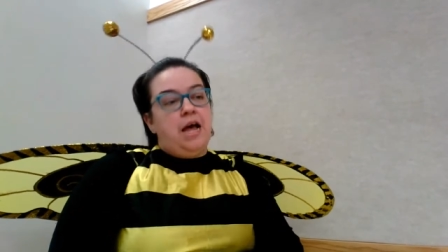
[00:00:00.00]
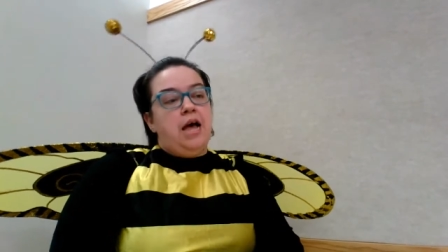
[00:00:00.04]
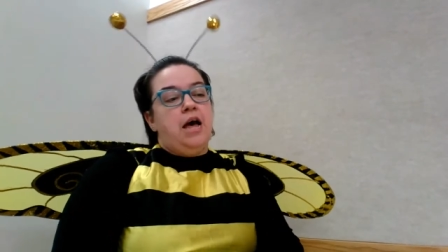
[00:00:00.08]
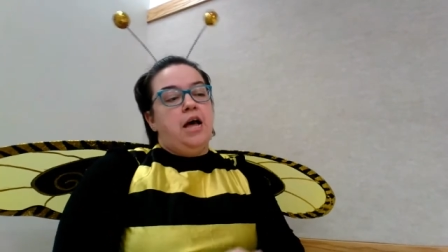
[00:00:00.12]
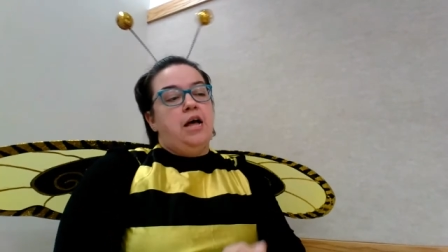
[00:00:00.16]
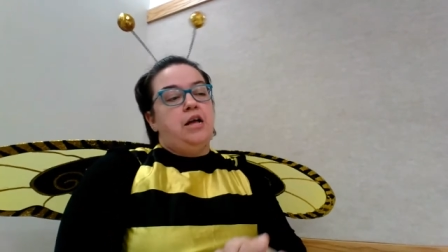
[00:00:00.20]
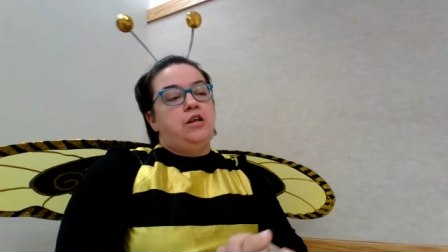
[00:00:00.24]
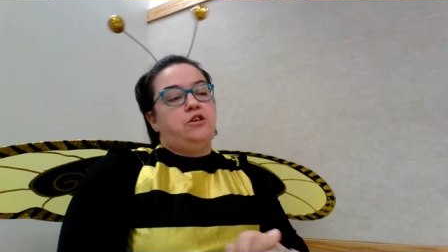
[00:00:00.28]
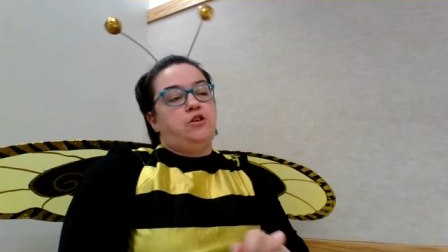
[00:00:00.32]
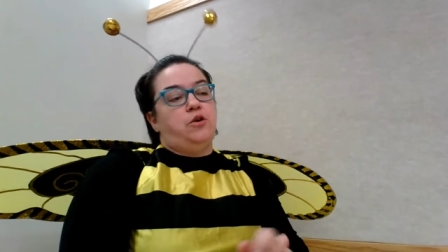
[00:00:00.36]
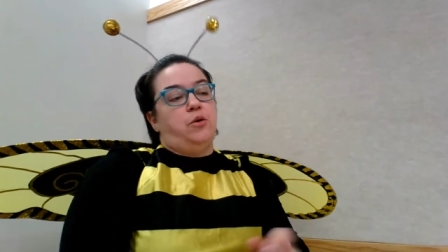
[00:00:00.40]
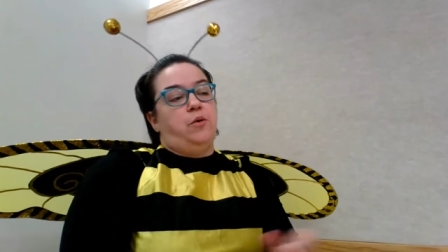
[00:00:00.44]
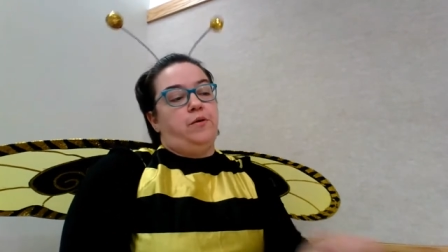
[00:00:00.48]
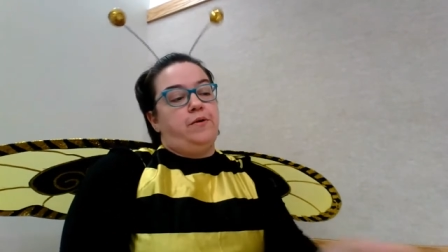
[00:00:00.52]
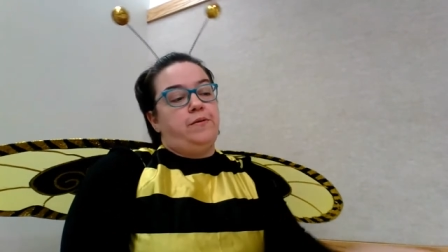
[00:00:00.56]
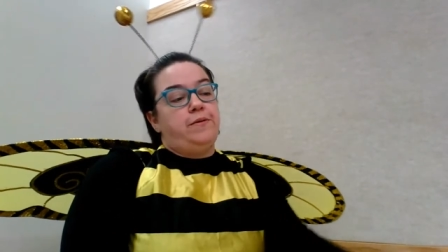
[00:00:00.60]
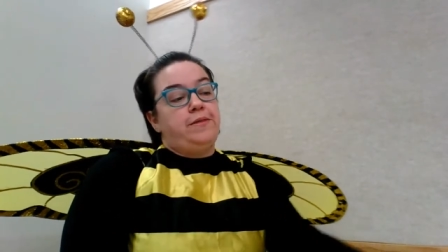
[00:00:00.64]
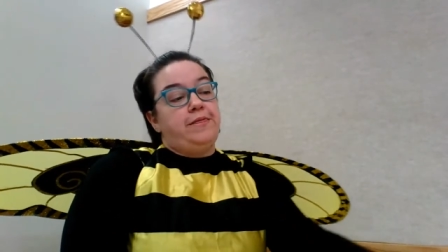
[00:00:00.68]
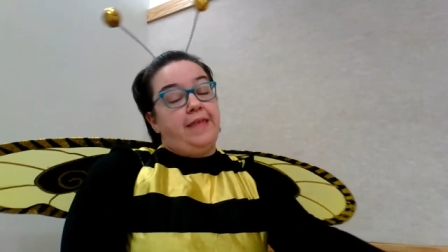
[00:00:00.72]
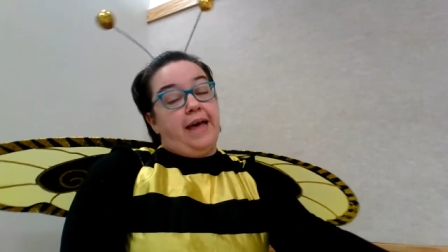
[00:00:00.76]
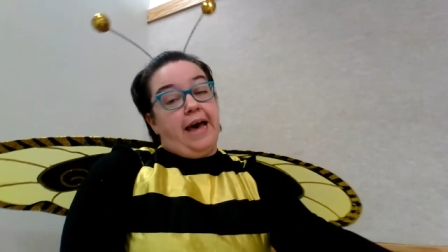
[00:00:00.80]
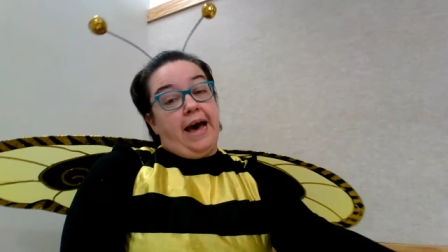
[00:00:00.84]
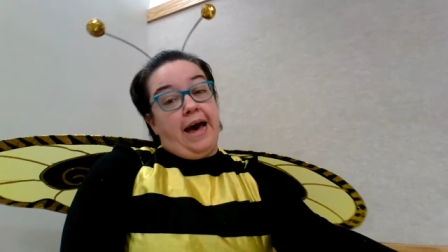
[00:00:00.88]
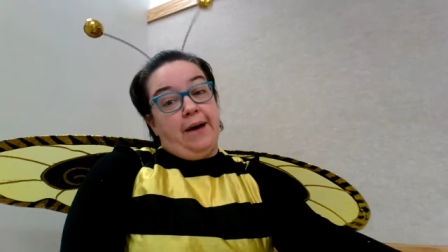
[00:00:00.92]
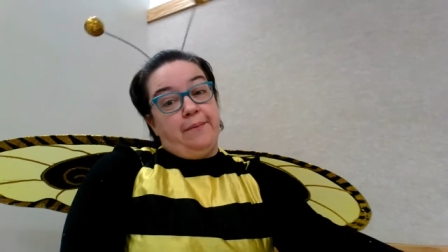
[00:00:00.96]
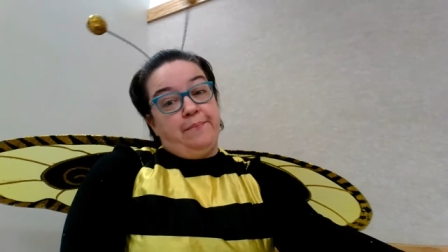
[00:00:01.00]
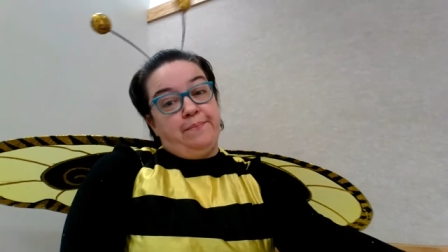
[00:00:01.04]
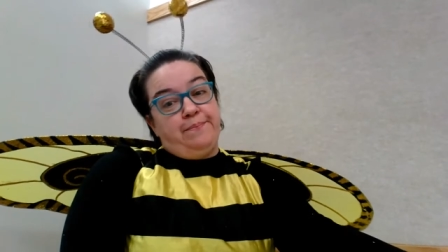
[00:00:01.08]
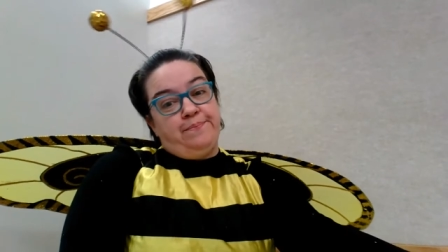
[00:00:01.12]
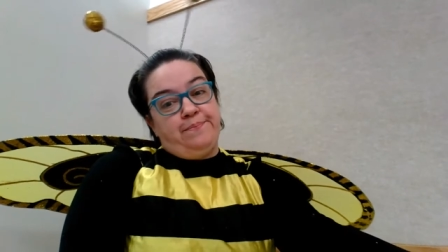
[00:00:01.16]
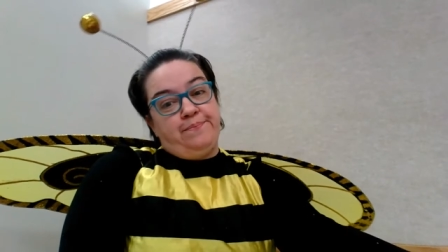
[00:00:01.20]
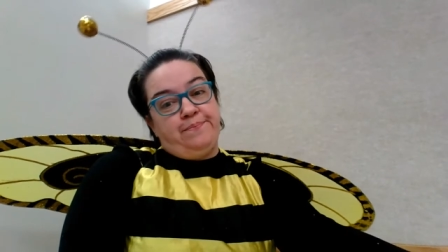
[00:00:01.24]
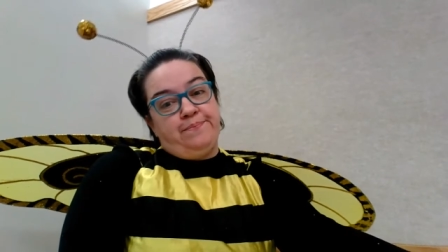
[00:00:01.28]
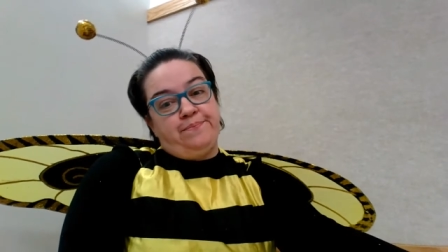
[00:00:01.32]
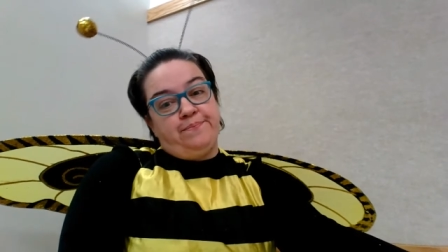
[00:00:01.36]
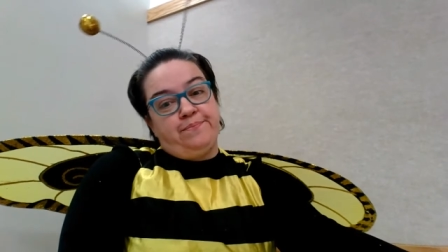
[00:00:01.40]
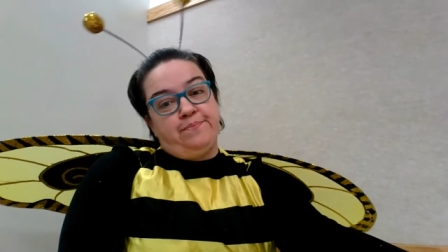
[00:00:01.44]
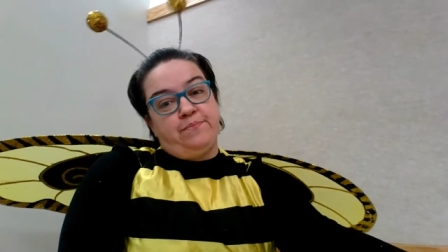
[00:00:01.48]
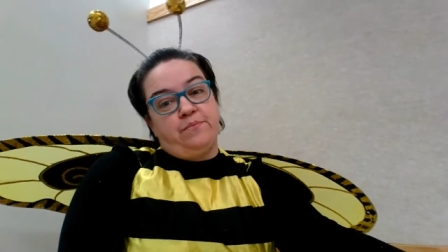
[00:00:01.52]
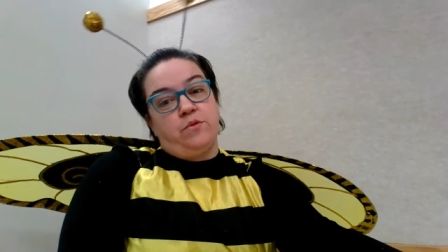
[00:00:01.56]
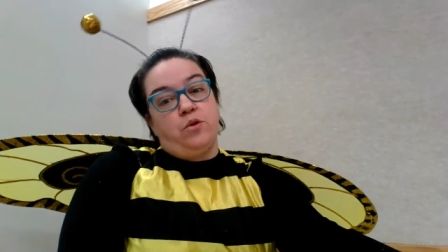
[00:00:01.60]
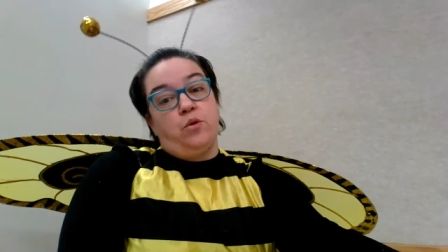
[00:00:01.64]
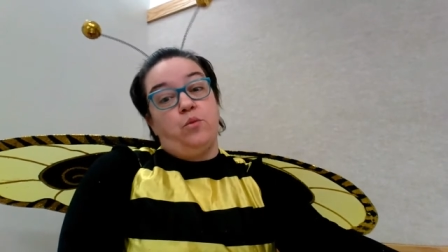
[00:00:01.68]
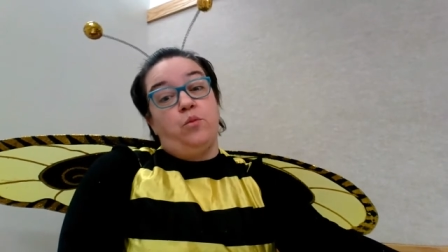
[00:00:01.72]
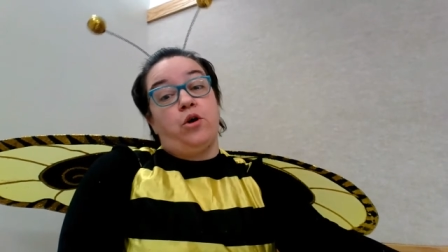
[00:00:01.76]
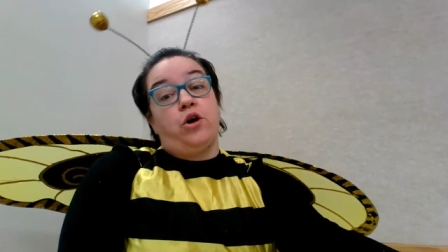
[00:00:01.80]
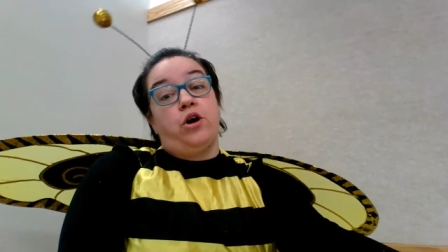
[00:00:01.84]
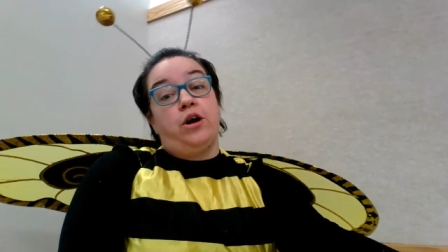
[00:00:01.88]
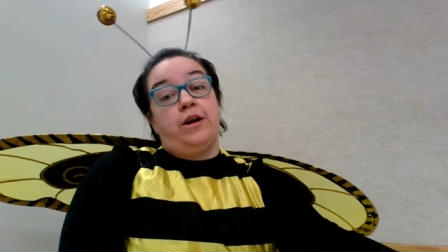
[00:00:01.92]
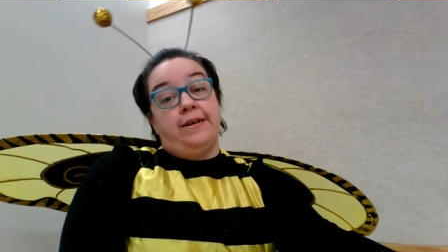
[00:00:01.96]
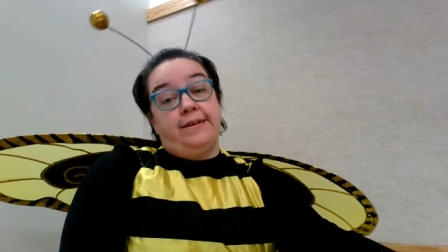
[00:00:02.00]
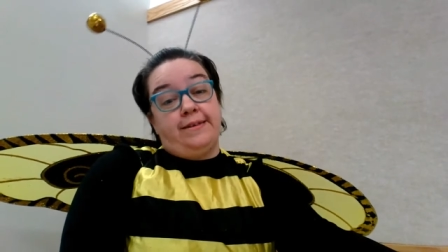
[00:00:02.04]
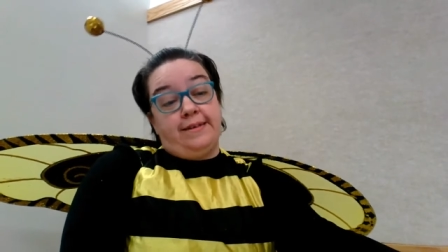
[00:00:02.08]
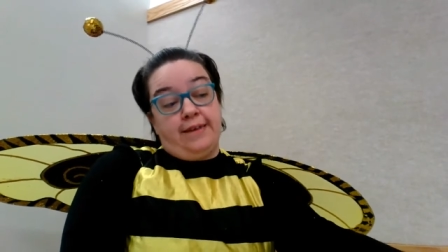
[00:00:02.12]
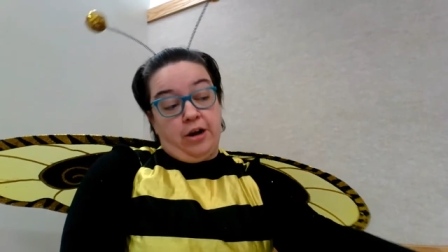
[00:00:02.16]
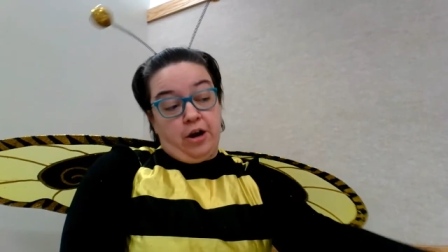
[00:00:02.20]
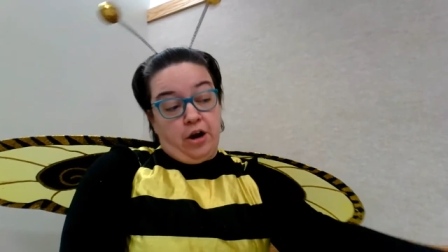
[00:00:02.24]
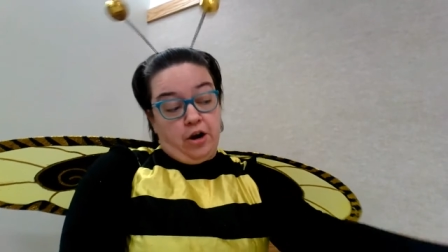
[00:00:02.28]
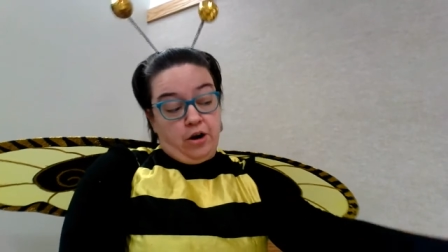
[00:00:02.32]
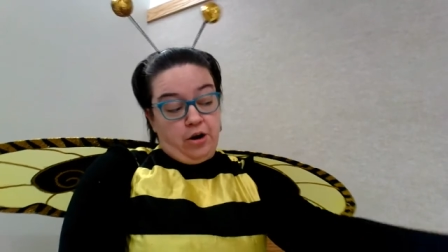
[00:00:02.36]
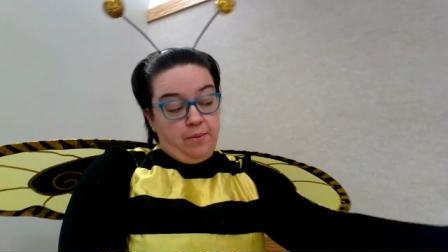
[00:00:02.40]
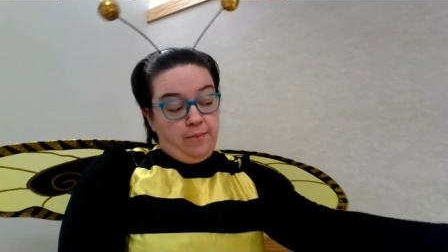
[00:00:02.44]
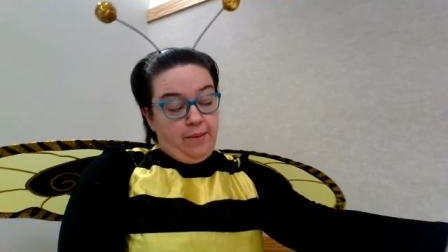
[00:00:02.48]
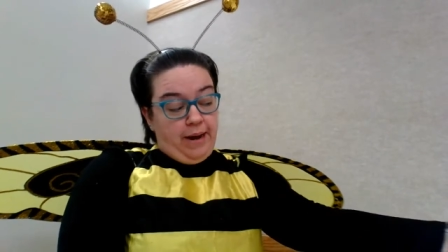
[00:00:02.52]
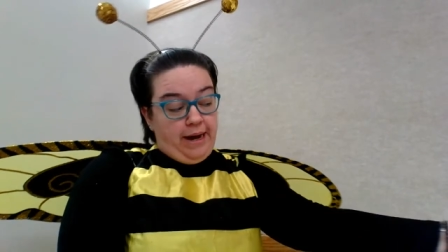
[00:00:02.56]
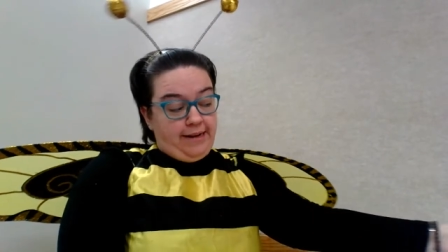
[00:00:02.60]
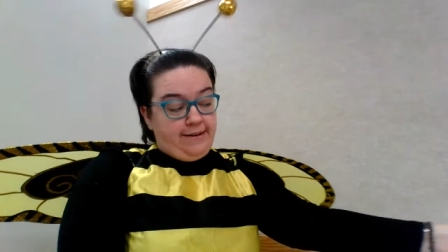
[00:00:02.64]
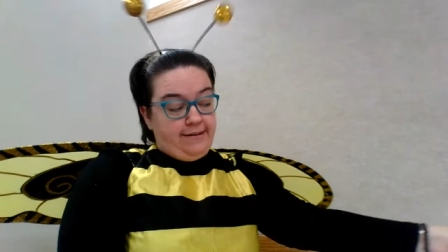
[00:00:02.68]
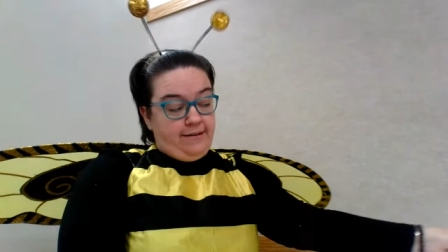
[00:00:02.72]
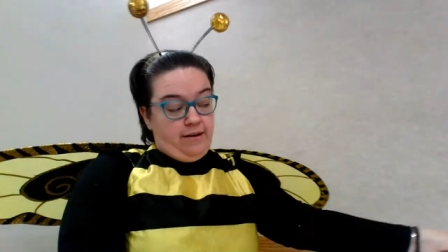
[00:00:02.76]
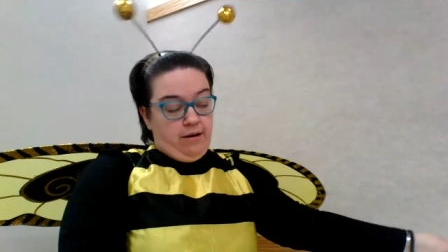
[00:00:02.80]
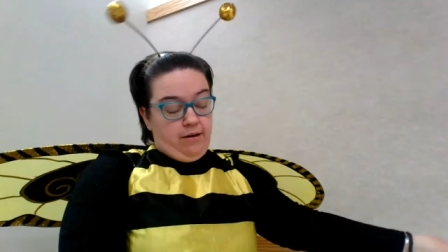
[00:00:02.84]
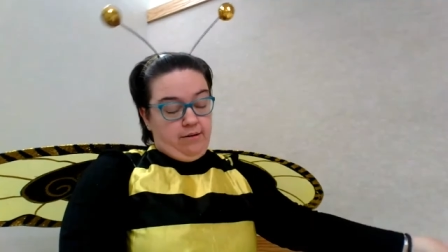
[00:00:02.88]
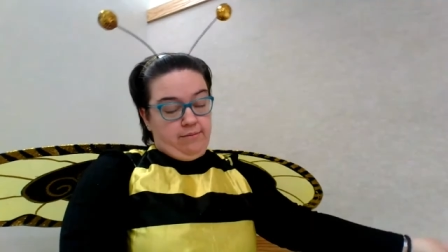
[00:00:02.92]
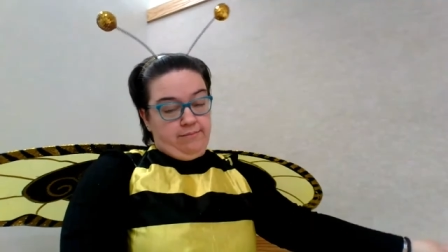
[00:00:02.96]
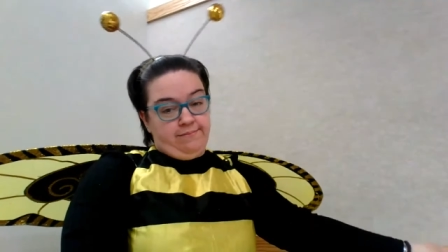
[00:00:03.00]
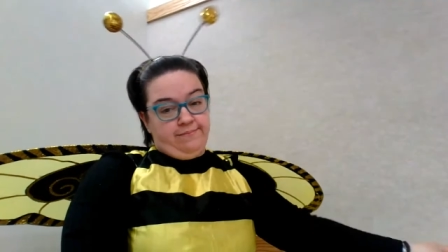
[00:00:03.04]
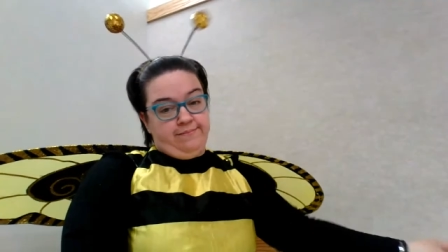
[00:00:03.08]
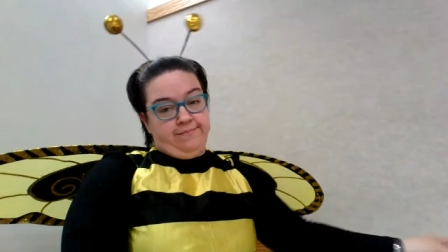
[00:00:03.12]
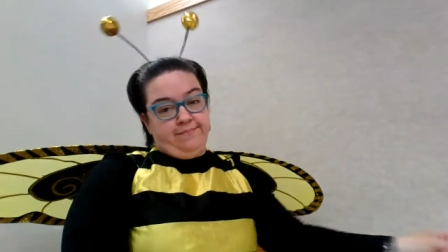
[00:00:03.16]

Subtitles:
So with that, we're going to sing our goodbye song.